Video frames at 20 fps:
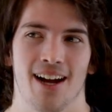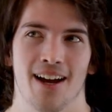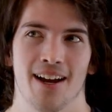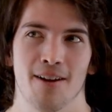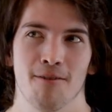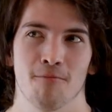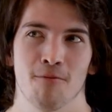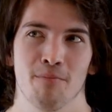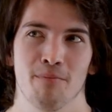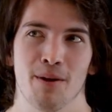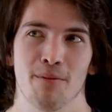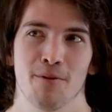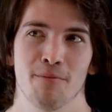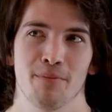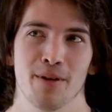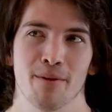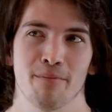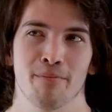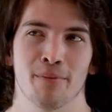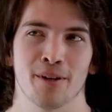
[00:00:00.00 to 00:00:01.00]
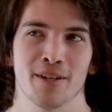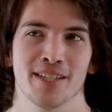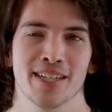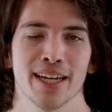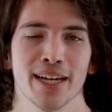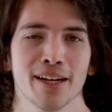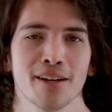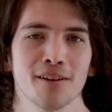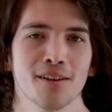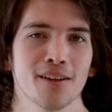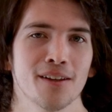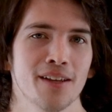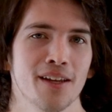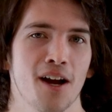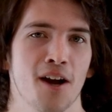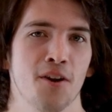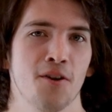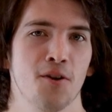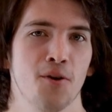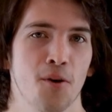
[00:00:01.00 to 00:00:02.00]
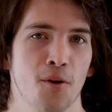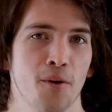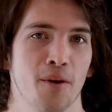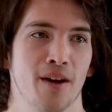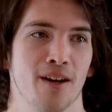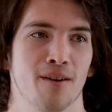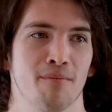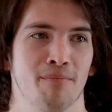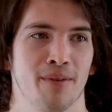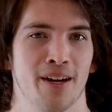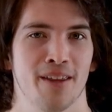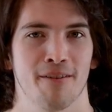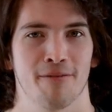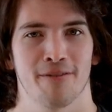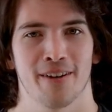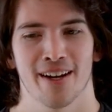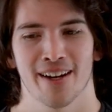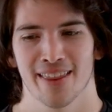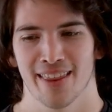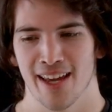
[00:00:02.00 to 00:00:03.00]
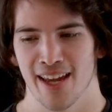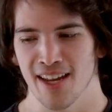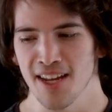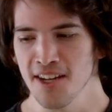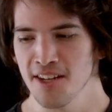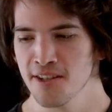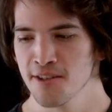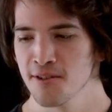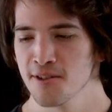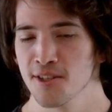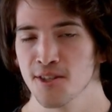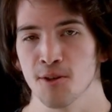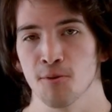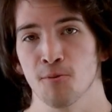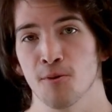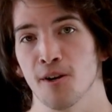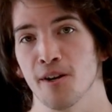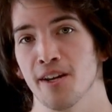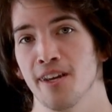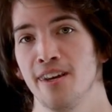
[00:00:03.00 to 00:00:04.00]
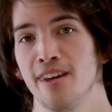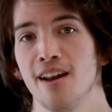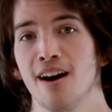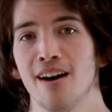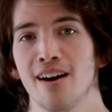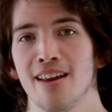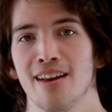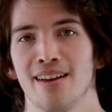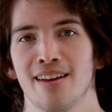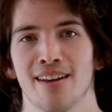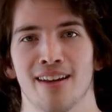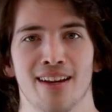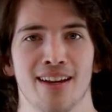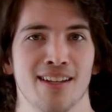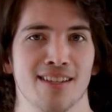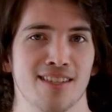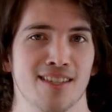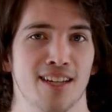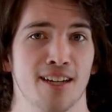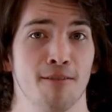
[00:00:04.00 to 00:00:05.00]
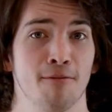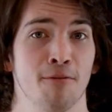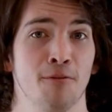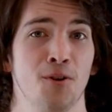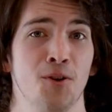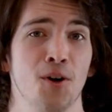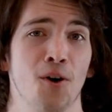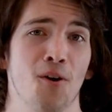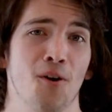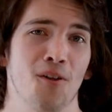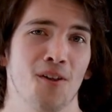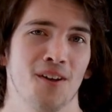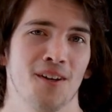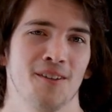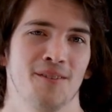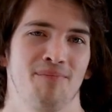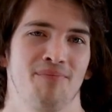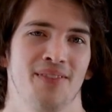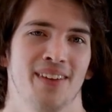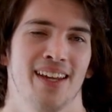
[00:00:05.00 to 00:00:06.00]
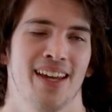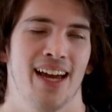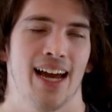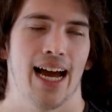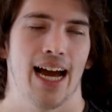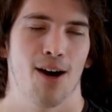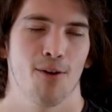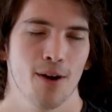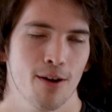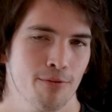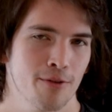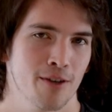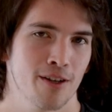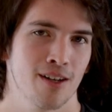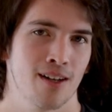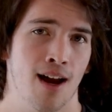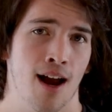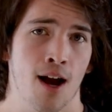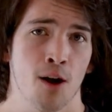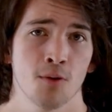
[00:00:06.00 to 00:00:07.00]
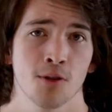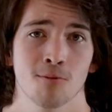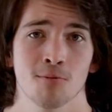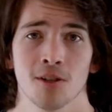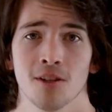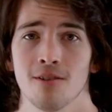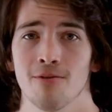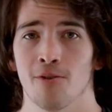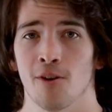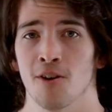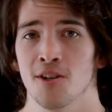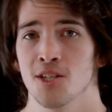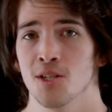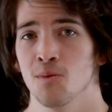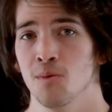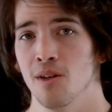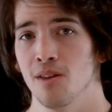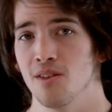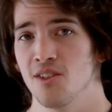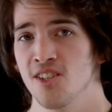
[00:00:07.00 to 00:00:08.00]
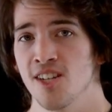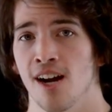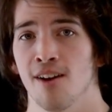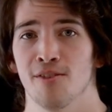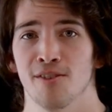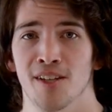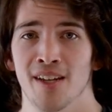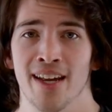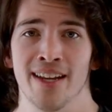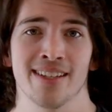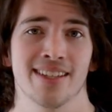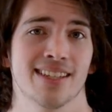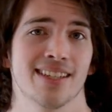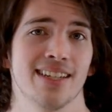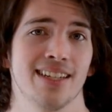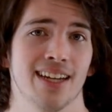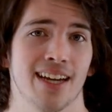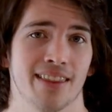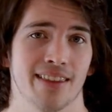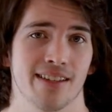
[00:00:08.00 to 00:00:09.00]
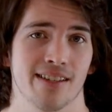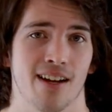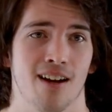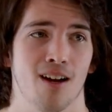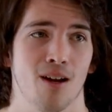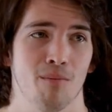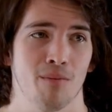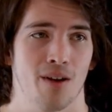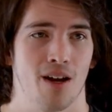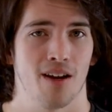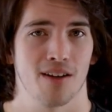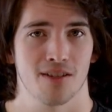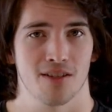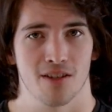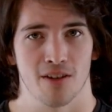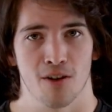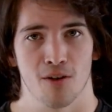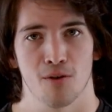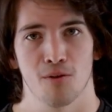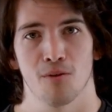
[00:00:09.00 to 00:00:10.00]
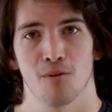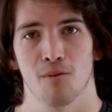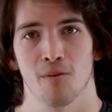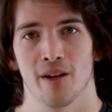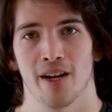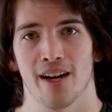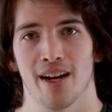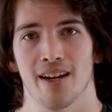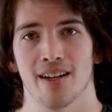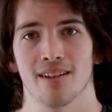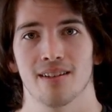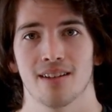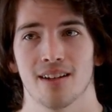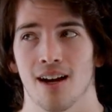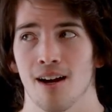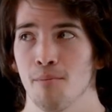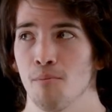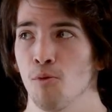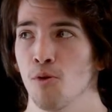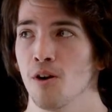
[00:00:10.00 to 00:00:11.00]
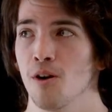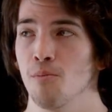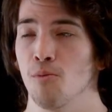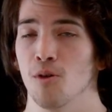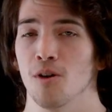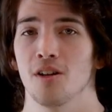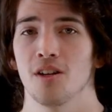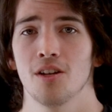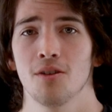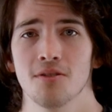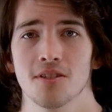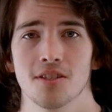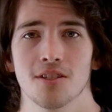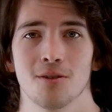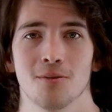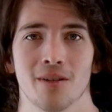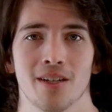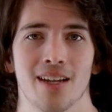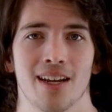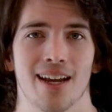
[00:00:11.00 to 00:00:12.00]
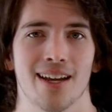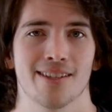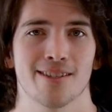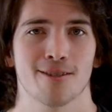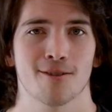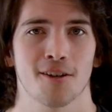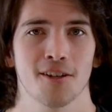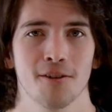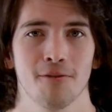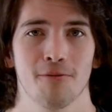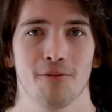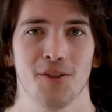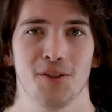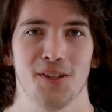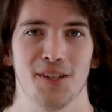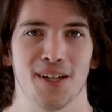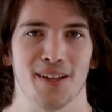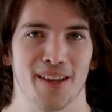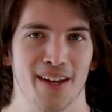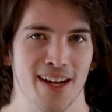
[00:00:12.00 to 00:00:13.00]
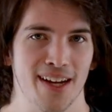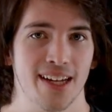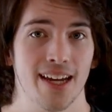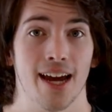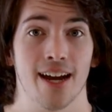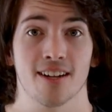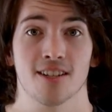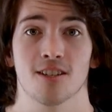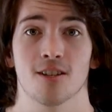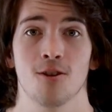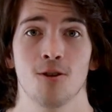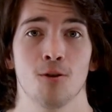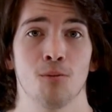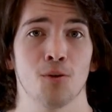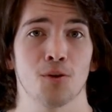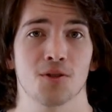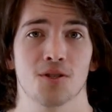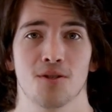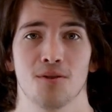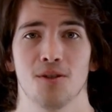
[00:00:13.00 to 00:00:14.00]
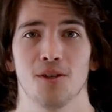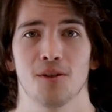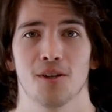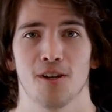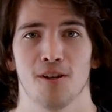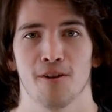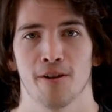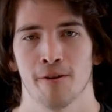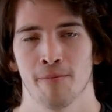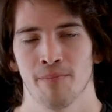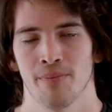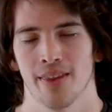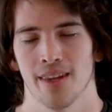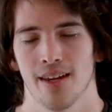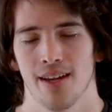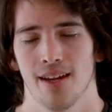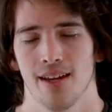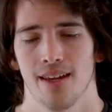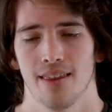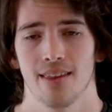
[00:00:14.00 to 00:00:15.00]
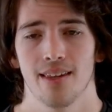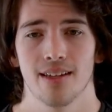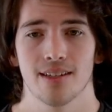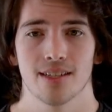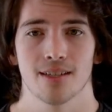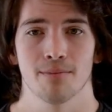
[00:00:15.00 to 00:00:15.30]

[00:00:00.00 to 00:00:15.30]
I remember being particularly annoyed by the fact that it used the word none instead of null. However, I was really versed with Java and C at the time, and so when I got more and more used to it, it started feeling like executable pseudocode. And